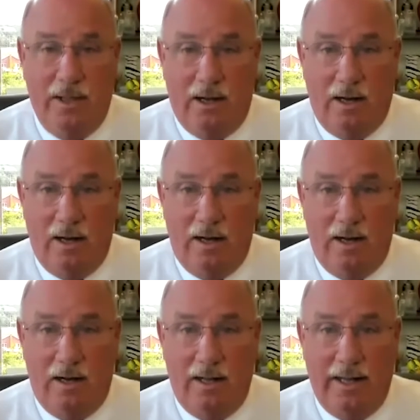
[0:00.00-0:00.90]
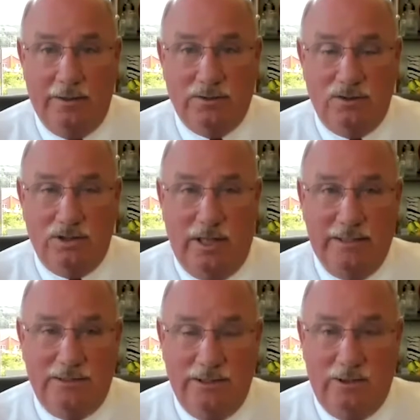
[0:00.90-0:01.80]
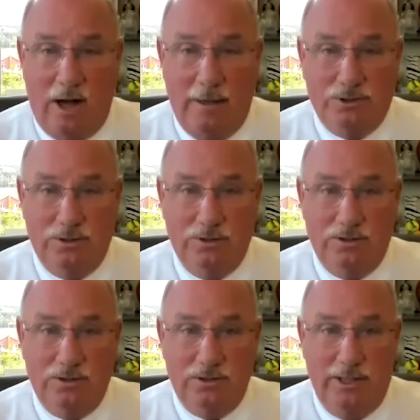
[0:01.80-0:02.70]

exercised their options